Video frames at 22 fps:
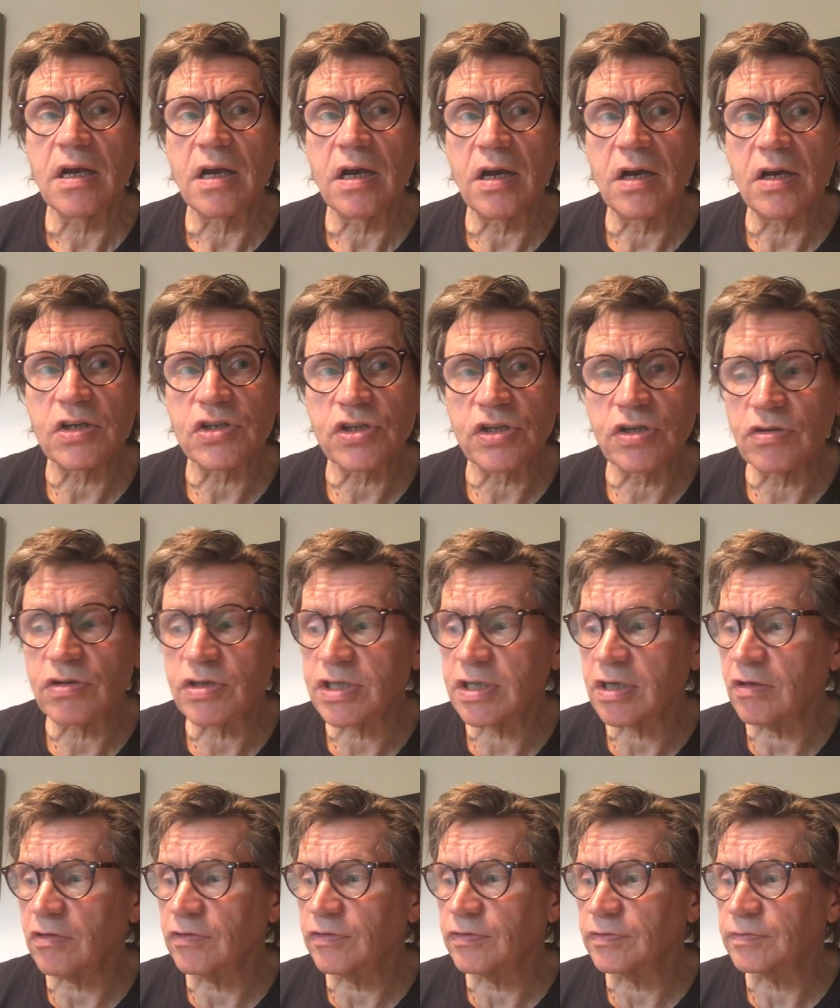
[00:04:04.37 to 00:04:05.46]
Ask
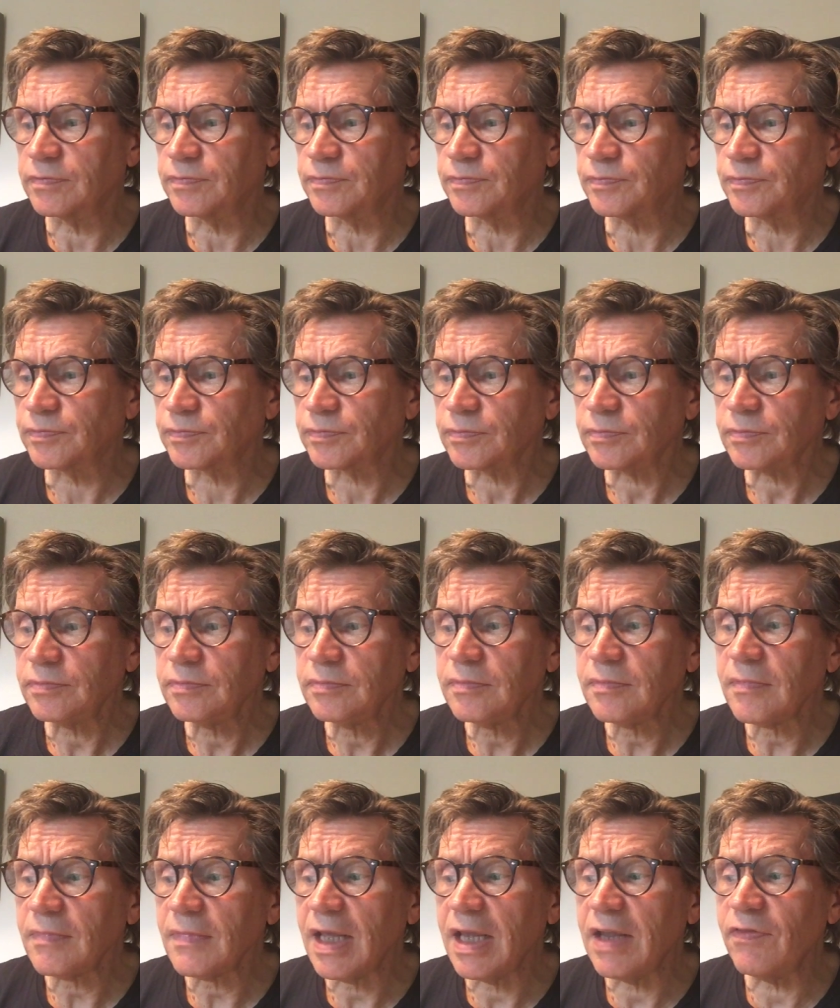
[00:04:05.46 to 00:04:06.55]
yourself
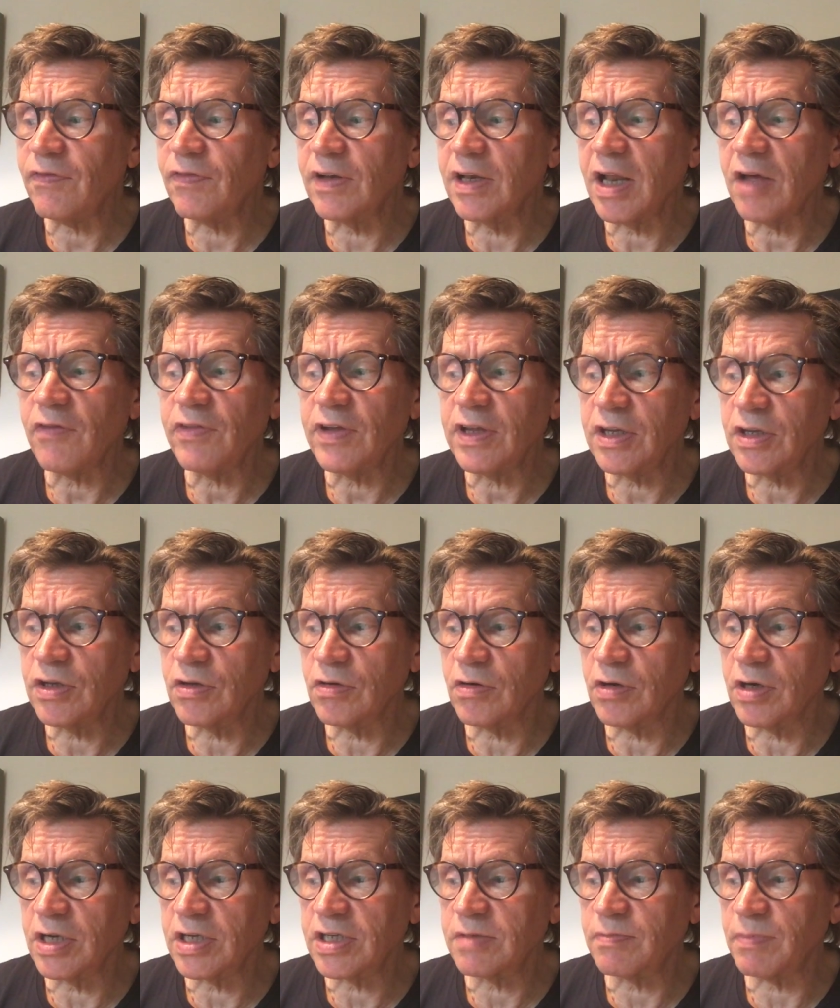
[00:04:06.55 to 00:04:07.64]
if loving your
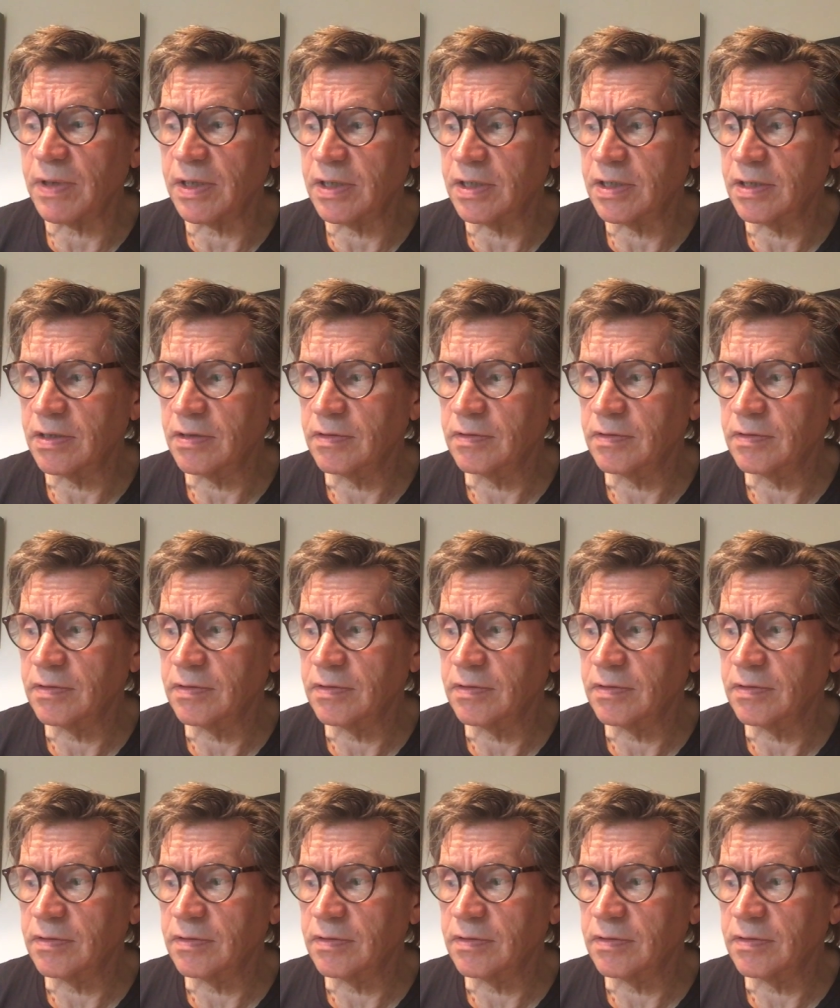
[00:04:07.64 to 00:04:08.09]
husband